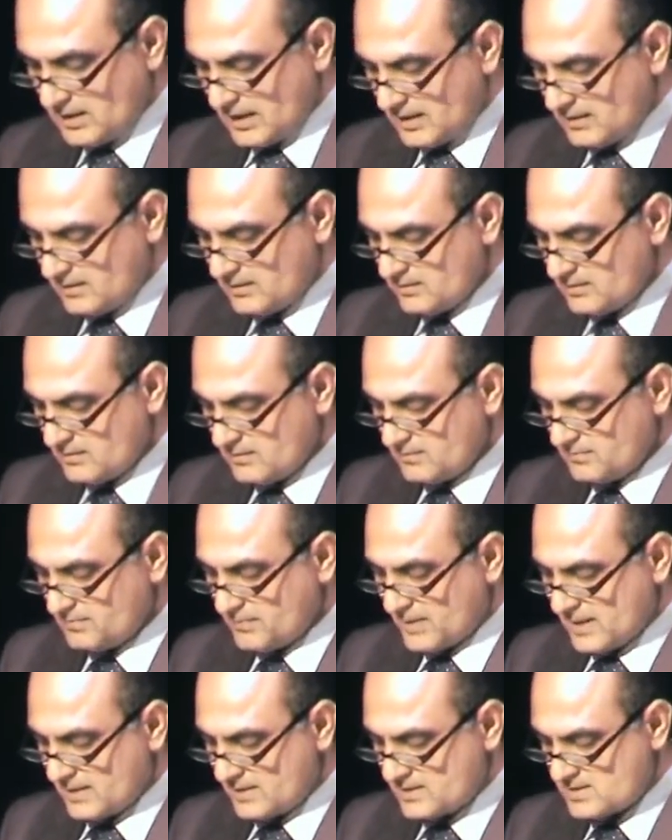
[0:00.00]
Iran,
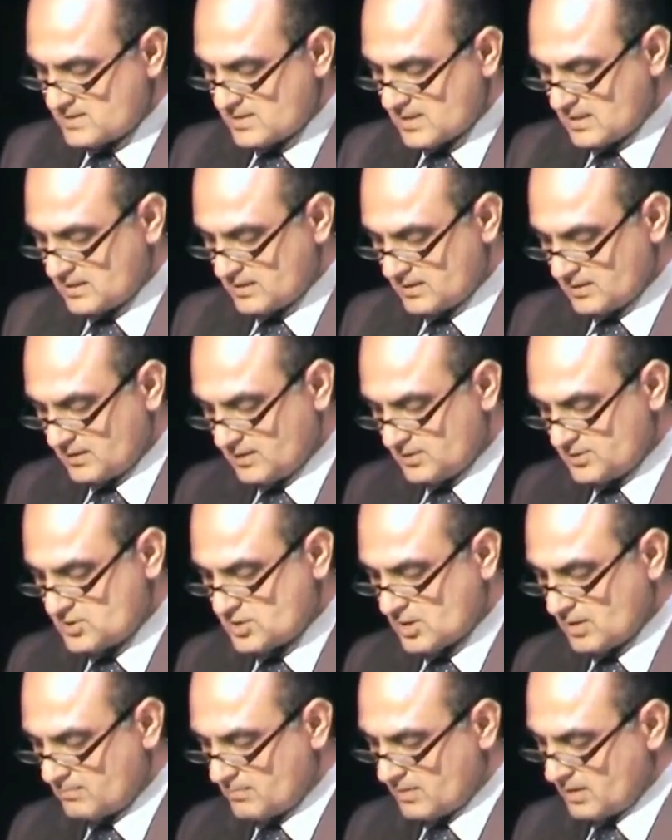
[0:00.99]
Pakistan,
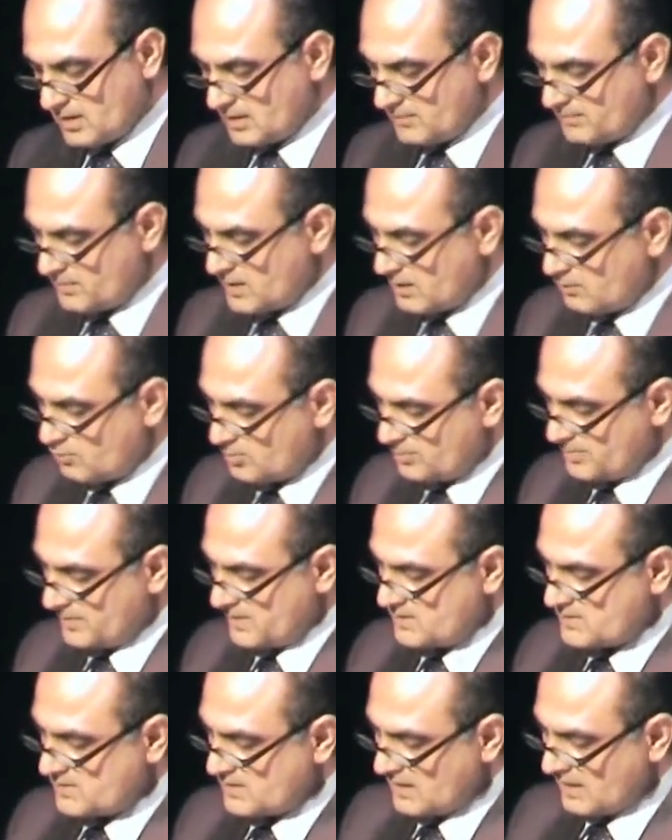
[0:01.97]
and some Arab
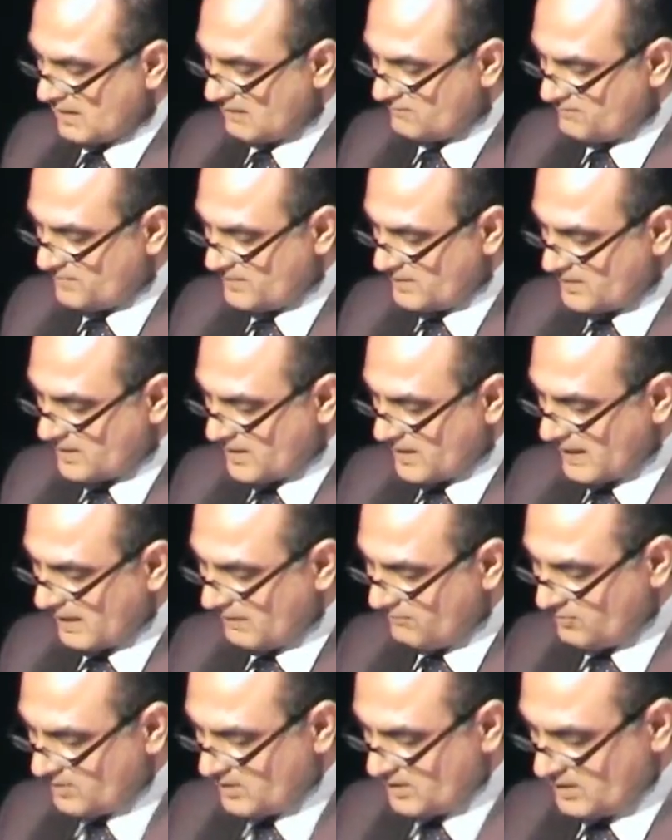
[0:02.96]
governments have been
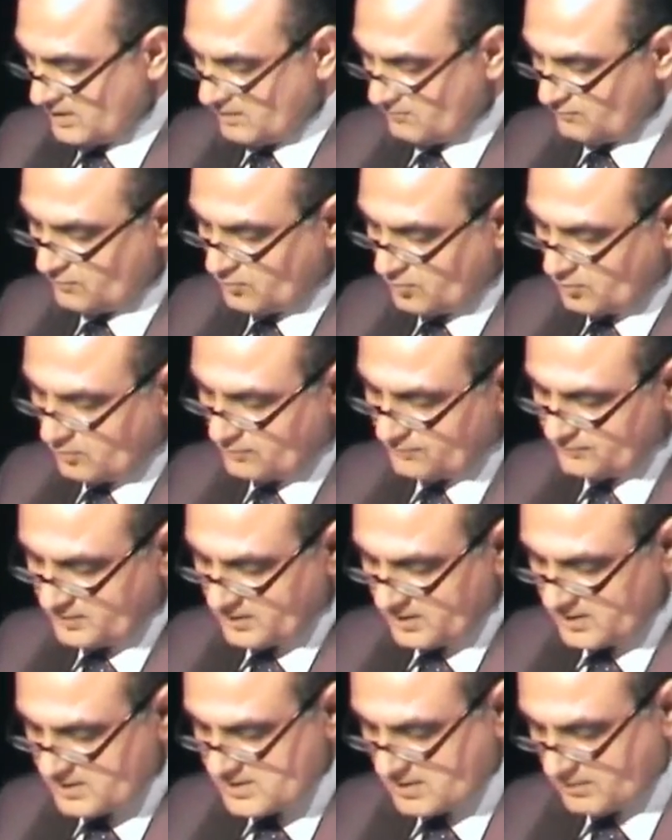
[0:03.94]
heavily
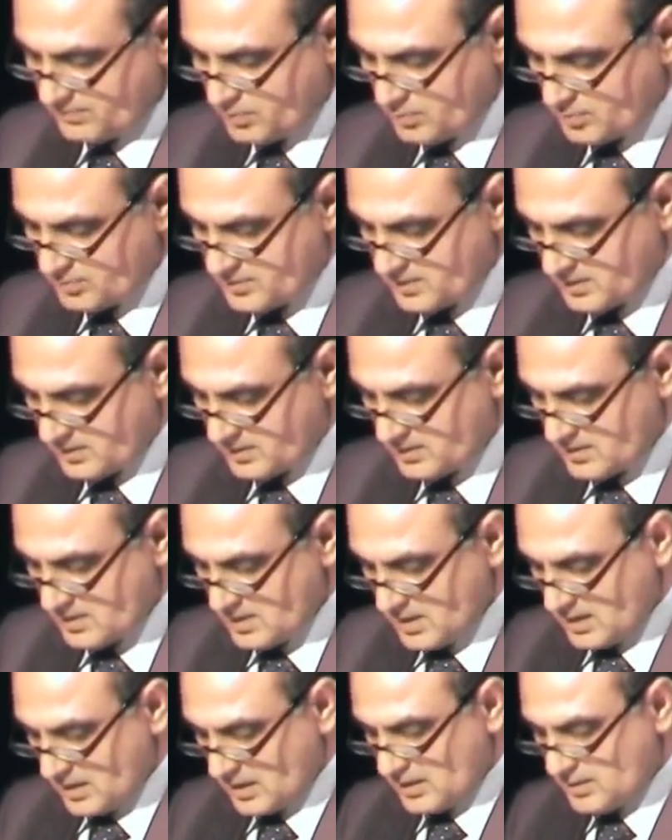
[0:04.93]
involved in supporting
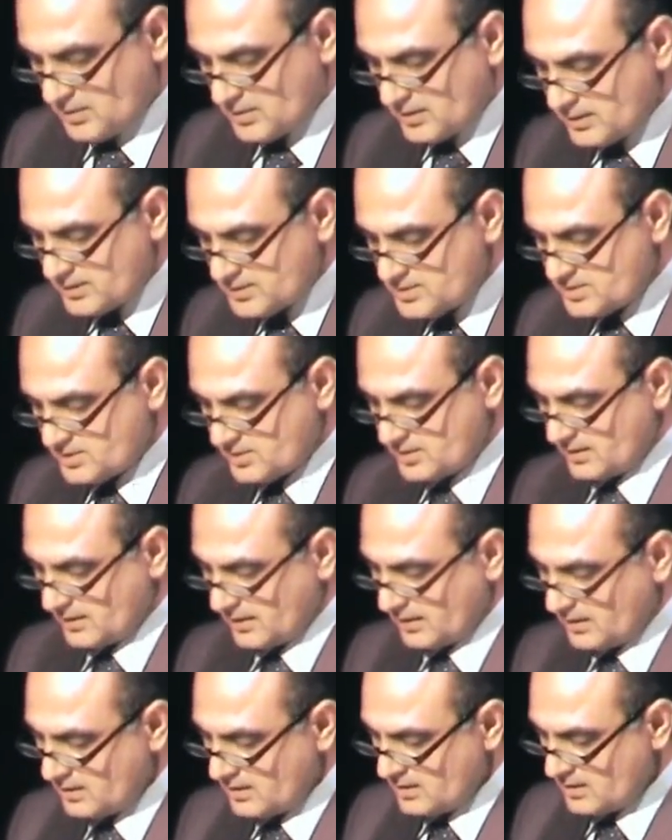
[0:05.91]
and
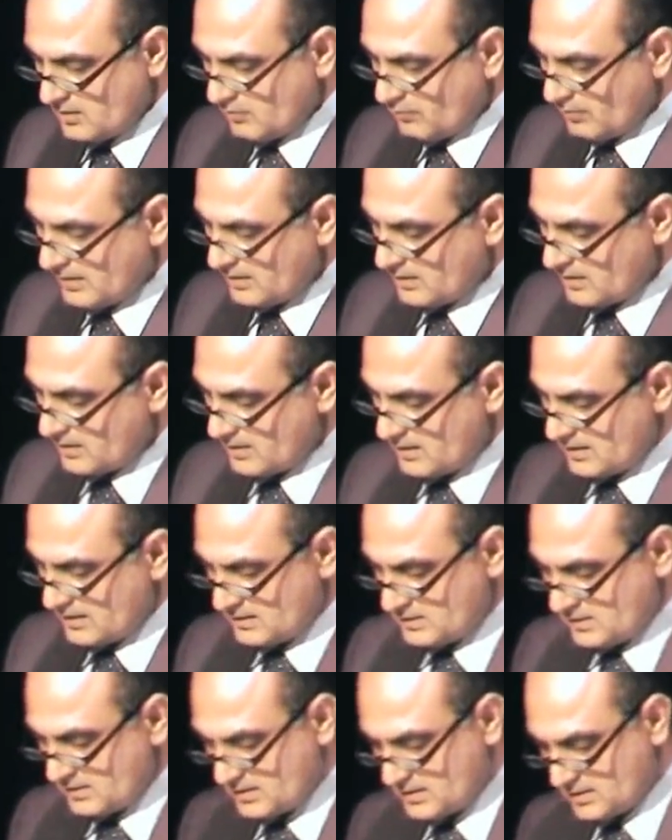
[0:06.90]
nurturing one or
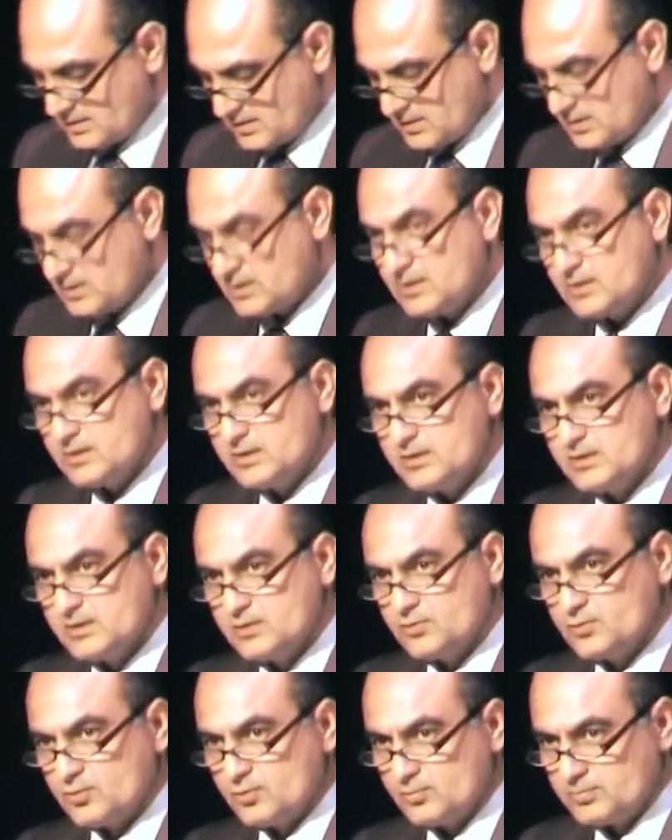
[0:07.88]
another
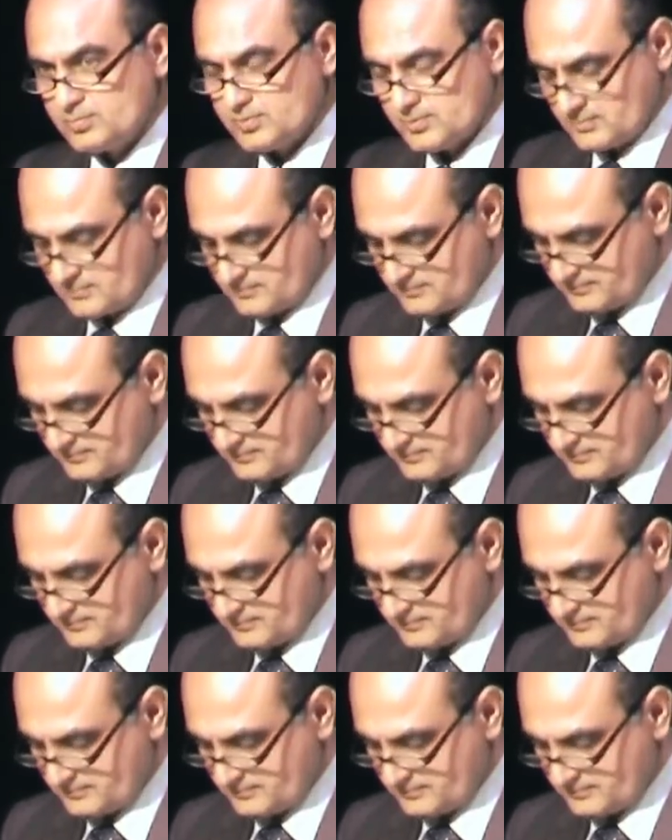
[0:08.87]
group.